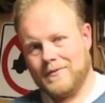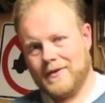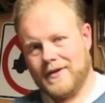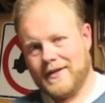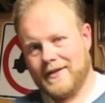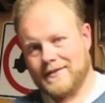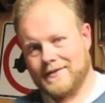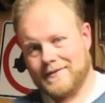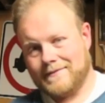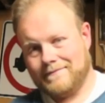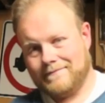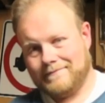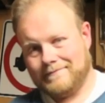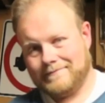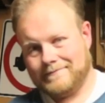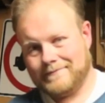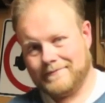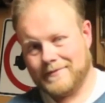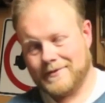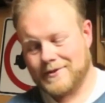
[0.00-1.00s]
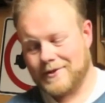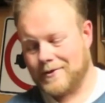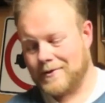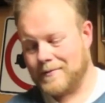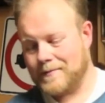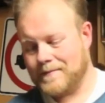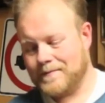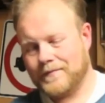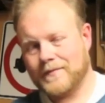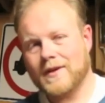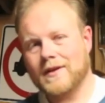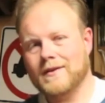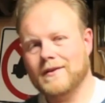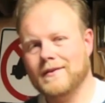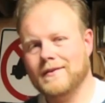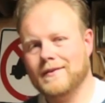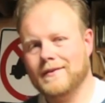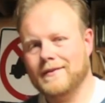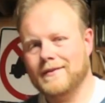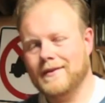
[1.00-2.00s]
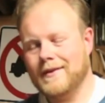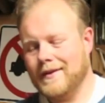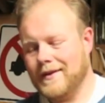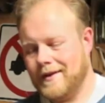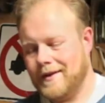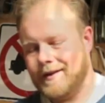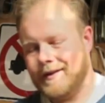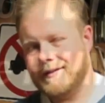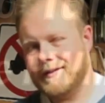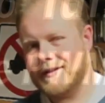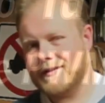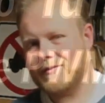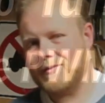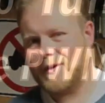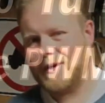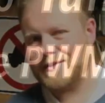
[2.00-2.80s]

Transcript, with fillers: where it is. So, thanks for